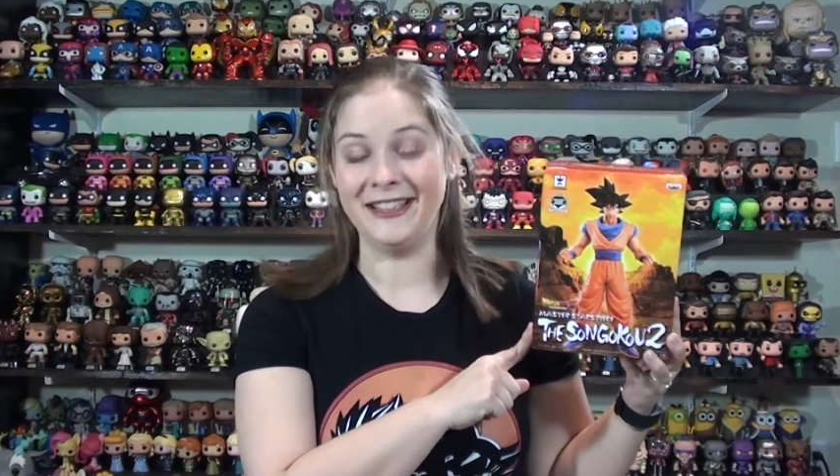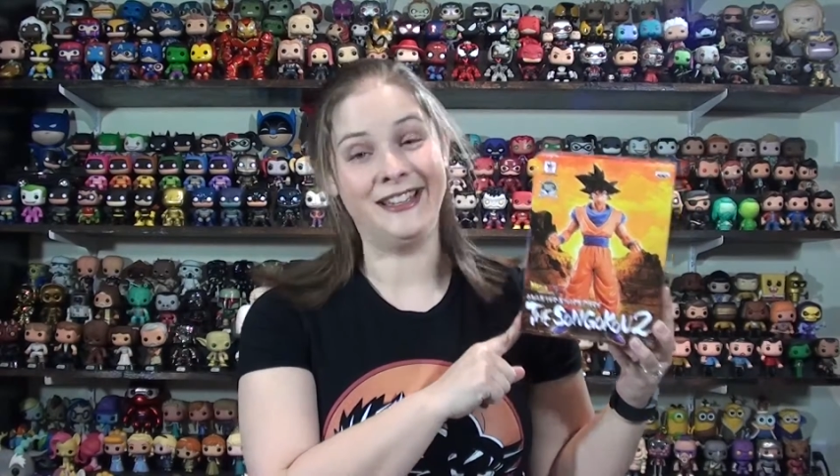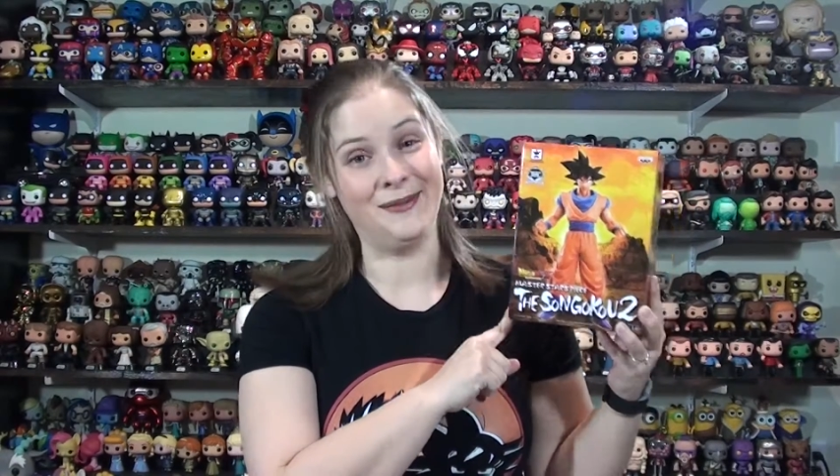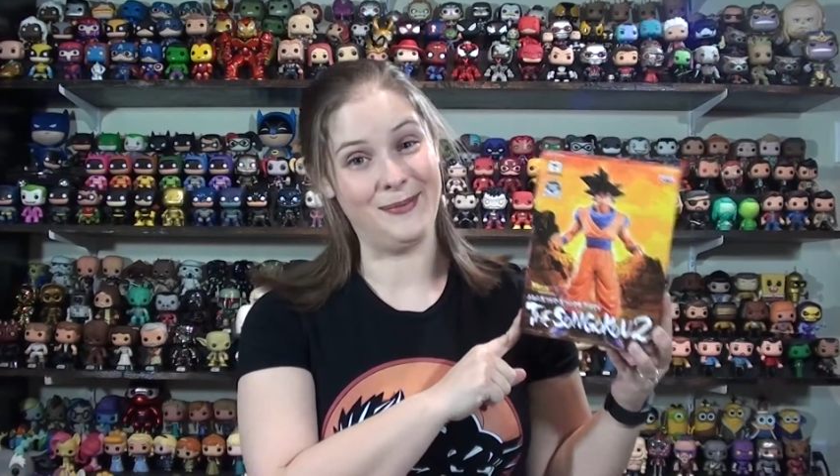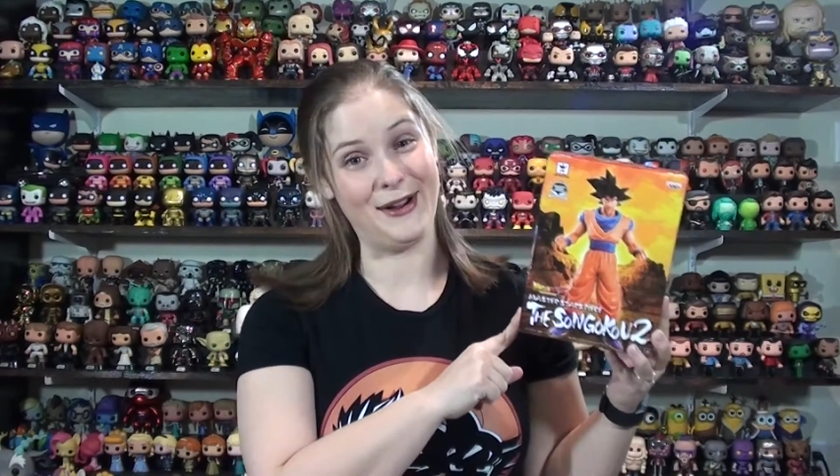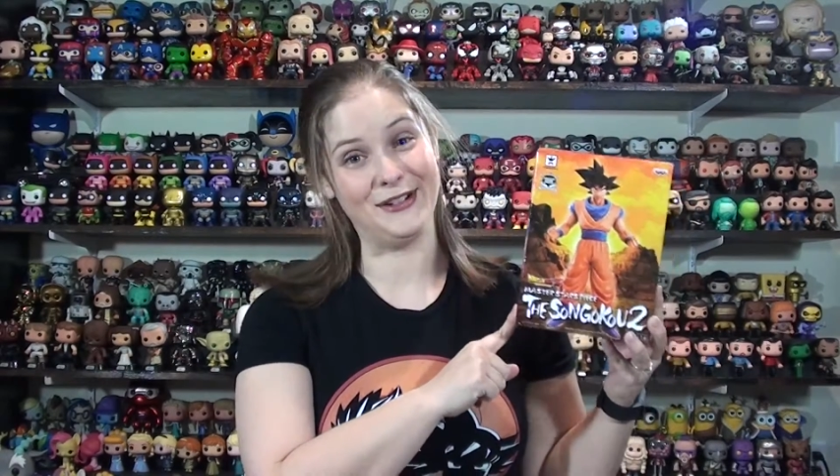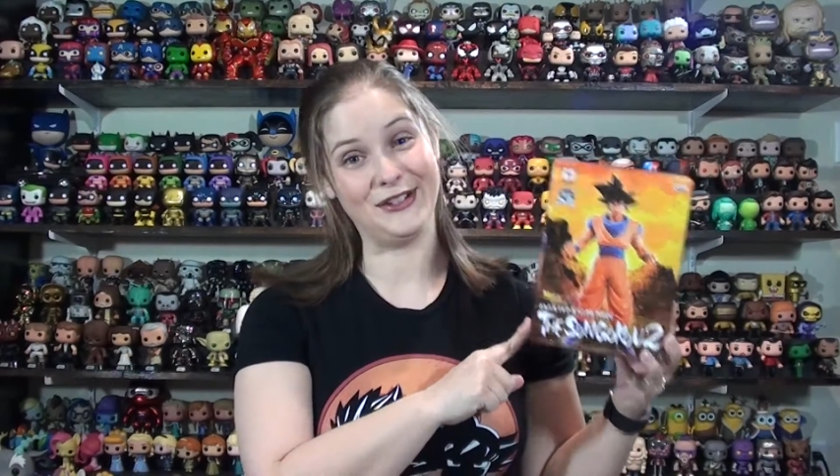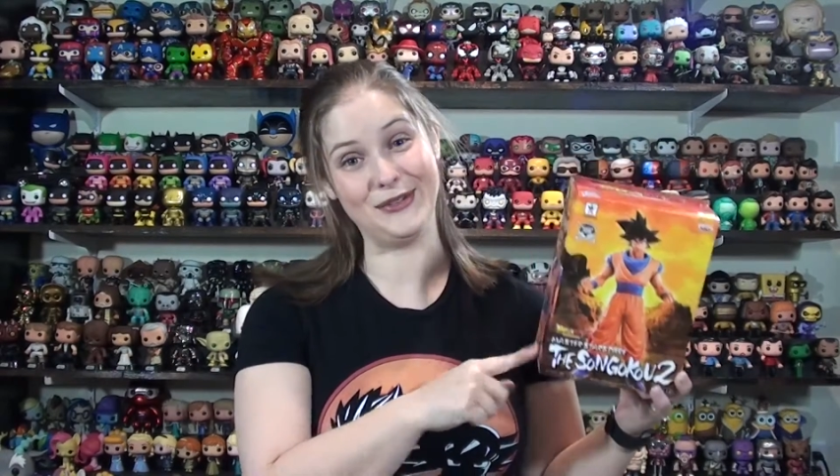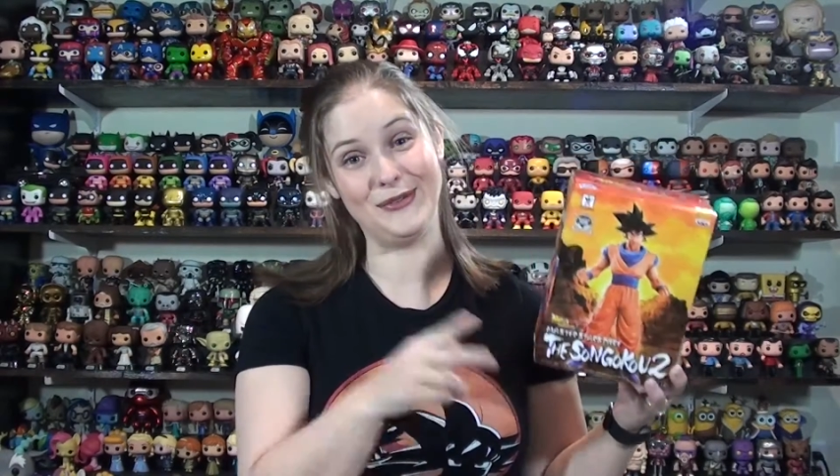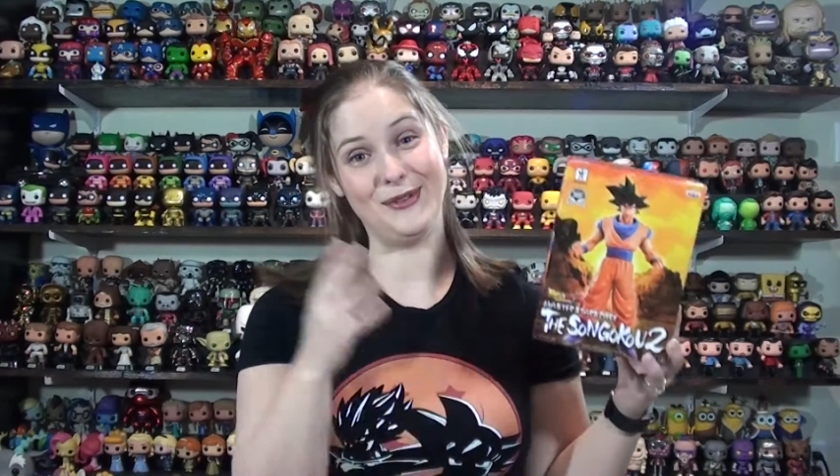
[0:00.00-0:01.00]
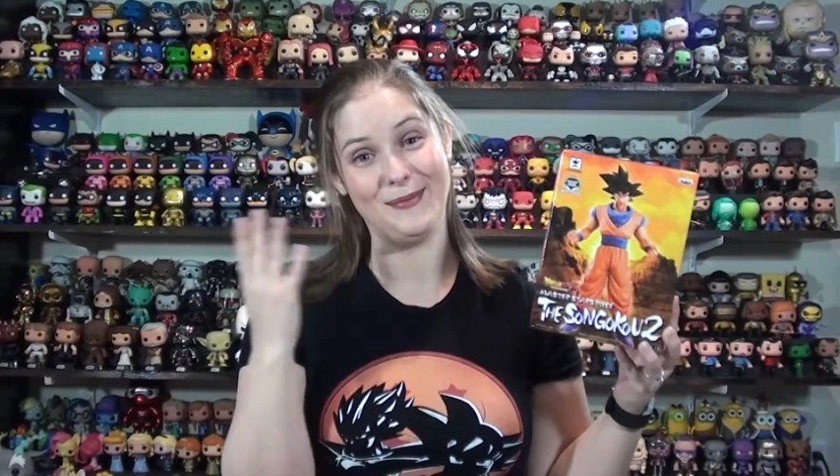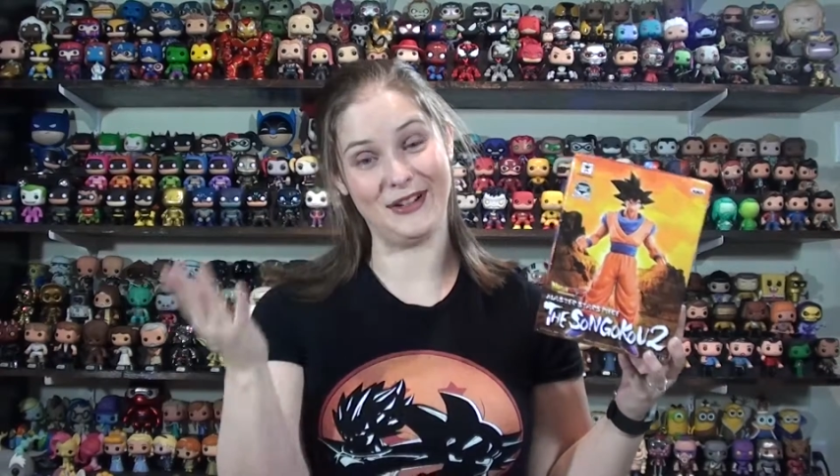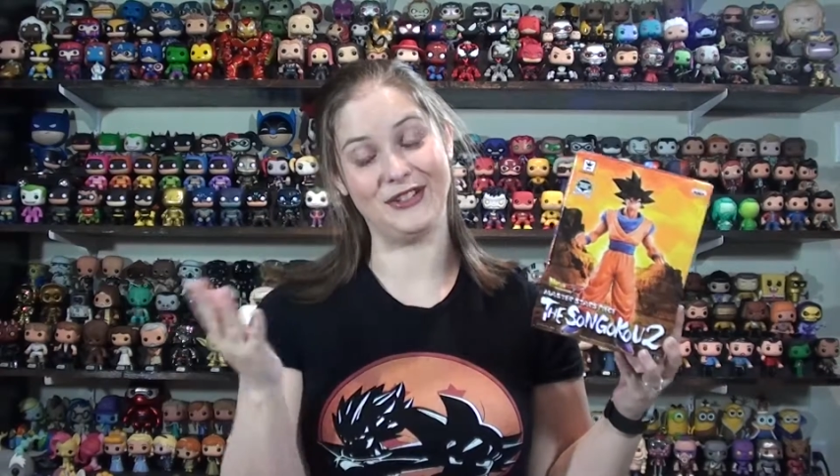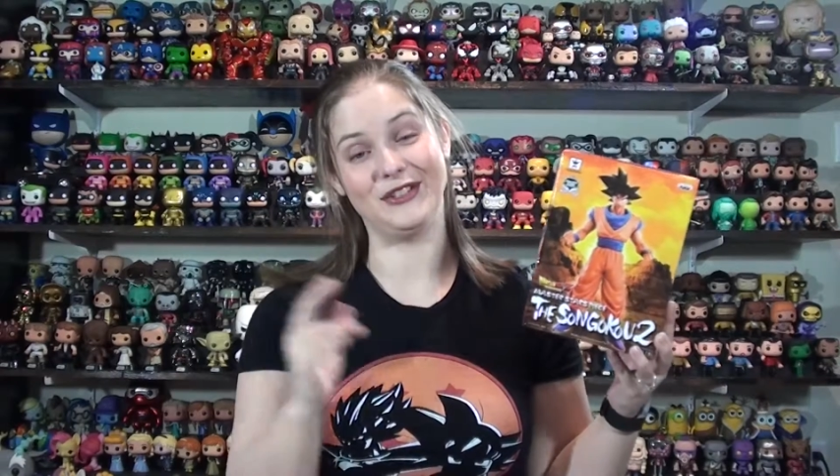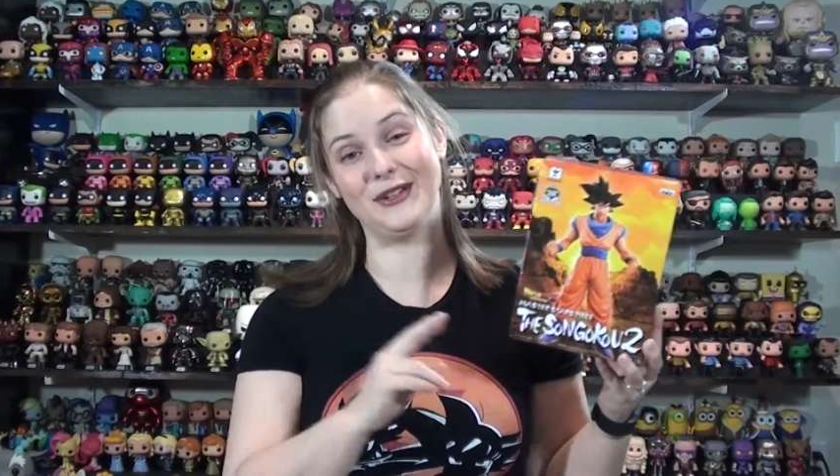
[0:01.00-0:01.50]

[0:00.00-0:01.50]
compared to the pictures